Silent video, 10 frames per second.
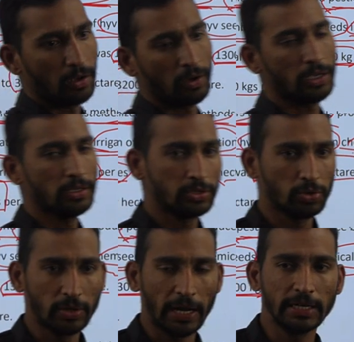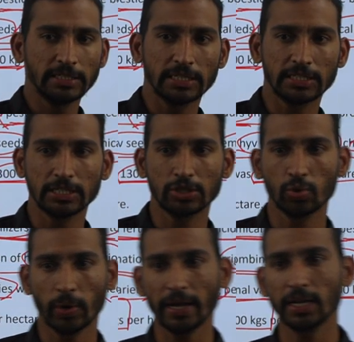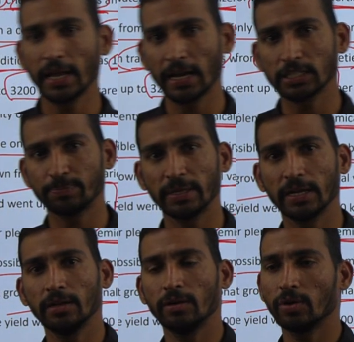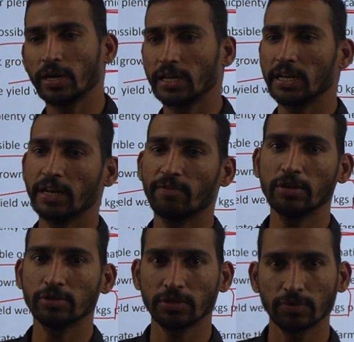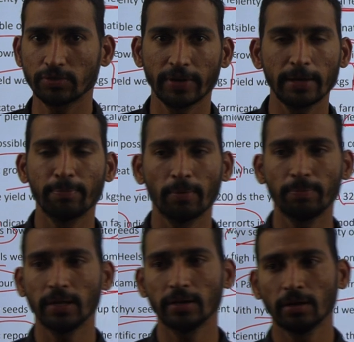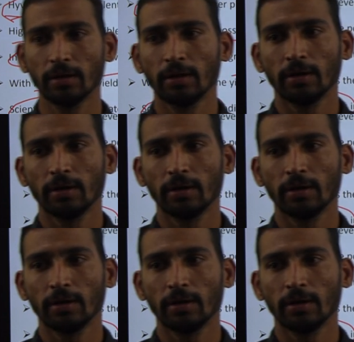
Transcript: okay, so 1960s to 1980s period, okay, green revolution was very popular,